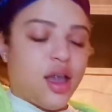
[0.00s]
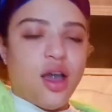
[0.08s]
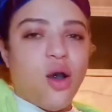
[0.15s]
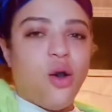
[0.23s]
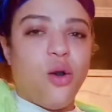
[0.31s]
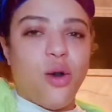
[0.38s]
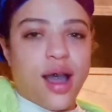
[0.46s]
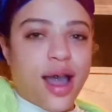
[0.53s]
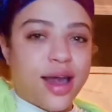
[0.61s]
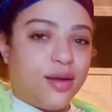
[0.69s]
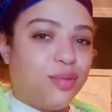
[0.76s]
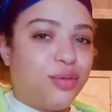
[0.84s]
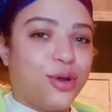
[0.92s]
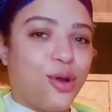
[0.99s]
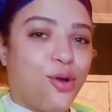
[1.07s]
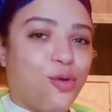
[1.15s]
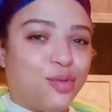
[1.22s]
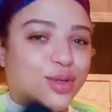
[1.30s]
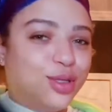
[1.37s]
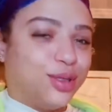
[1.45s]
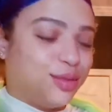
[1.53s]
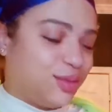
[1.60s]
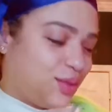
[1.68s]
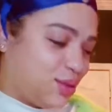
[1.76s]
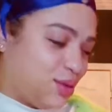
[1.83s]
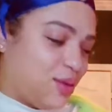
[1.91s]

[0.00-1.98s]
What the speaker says: Oh, I kind of pre-open it, so